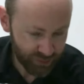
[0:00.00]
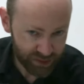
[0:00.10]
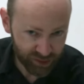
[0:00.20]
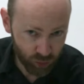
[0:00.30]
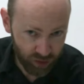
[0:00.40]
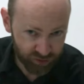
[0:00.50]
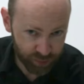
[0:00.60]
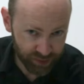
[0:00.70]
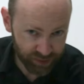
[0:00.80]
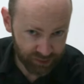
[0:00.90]
It's
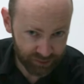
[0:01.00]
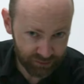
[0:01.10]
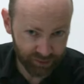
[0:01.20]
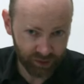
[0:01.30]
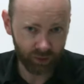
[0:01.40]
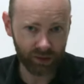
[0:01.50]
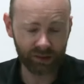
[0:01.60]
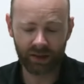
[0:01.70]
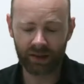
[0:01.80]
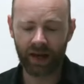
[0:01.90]
12%, so it's
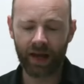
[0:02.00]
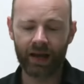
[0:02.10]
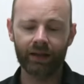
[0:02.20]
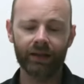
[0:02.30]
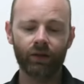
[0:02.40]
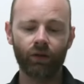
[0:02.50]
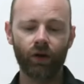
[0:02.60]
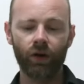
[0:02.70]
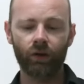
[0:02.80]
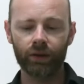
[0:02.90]
not highly
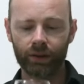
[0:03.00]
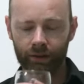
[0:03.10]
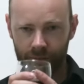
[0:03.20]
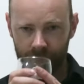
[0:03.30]
alcoholic.